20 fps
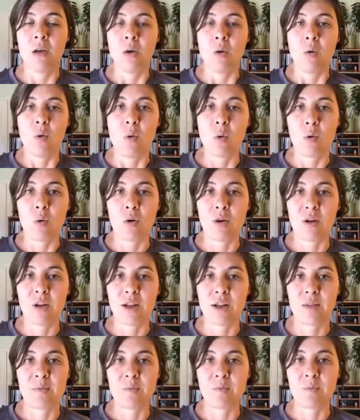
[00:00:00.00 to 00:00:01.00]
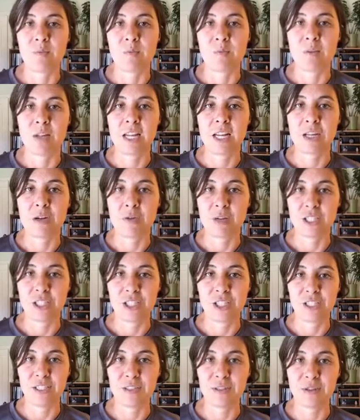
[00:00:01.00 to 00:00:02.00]
or any
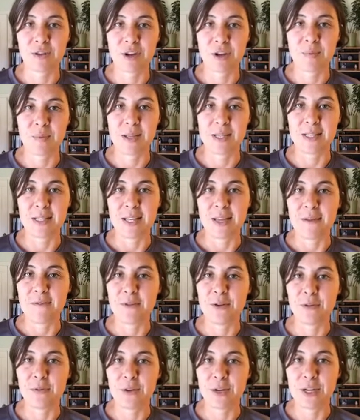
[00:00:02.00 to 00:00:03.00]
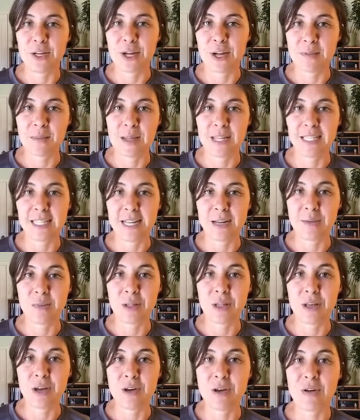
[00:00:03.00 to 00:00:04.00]
questions or comments, feel free to comment down
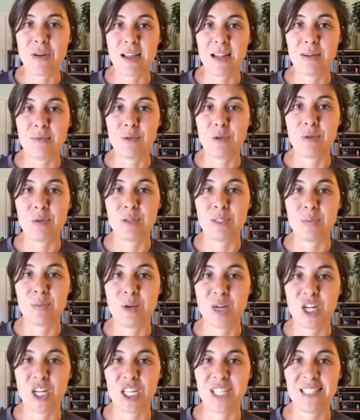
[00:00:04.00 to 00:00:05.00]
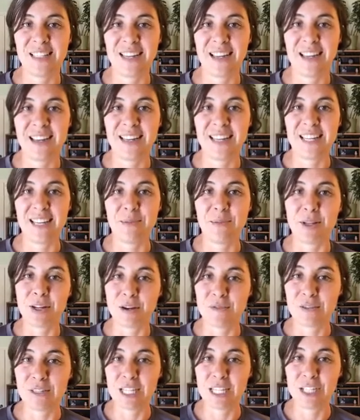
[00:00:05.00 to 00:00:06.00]
below and we'll respond and keep the
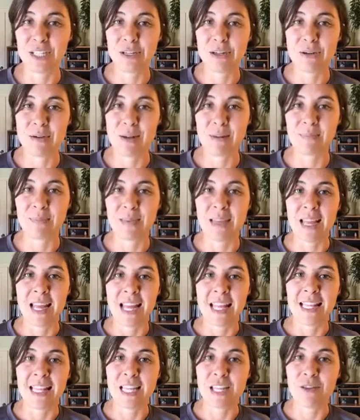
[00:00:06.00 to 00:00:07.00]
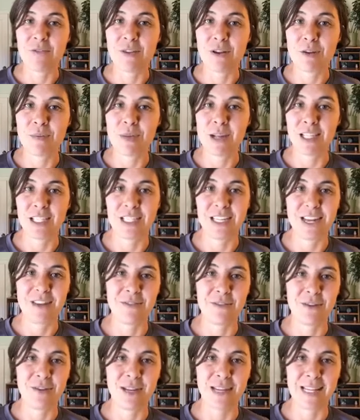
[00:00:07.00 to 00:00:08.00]
conversation going. Thank you very much and have
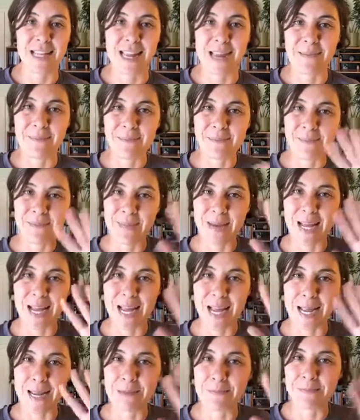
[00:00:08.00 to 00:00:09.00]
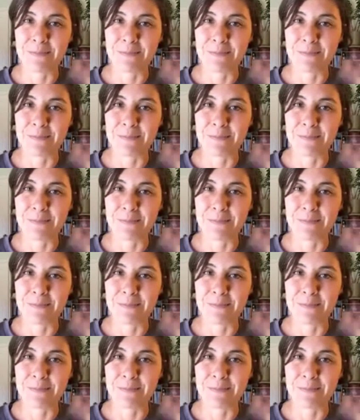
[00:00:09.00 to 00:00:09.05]
a great day. Bye.